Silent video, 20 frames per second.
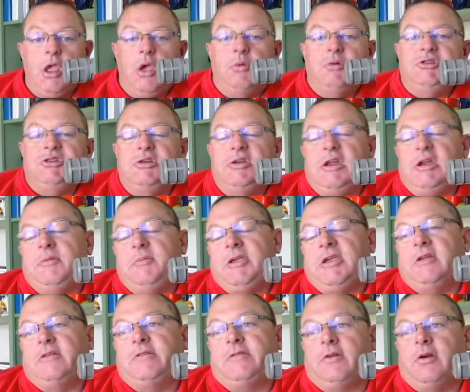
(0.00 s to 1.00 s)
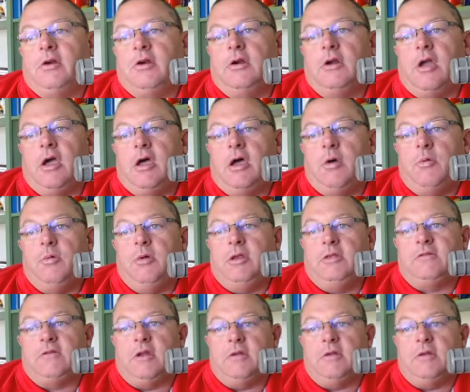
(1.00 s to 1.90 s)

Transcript: We do need to be concerned. It's